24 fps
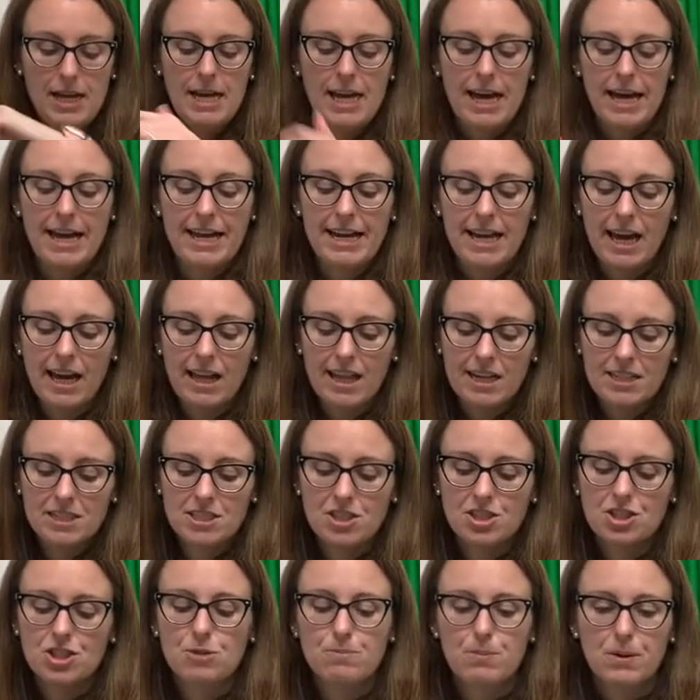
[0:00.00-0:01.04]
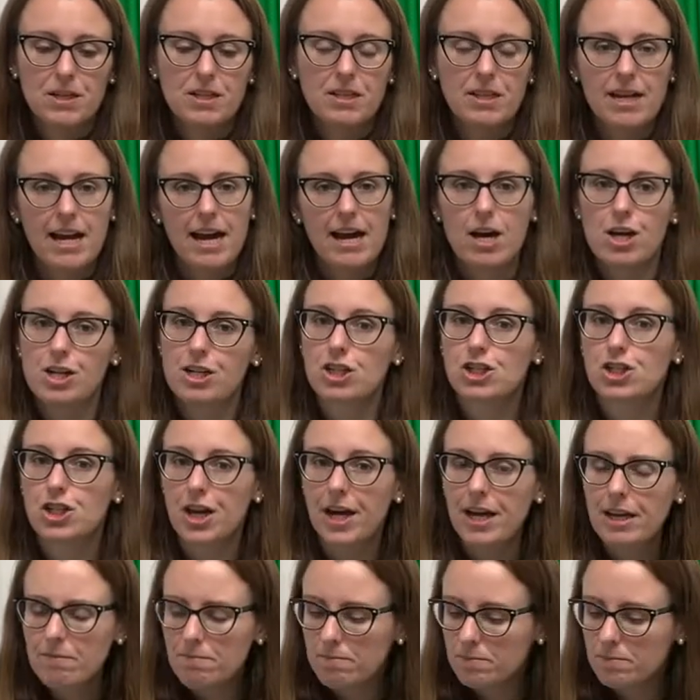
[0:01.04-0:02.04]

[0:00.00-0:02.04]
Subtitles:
and I like to just sprinkle it out on a tray.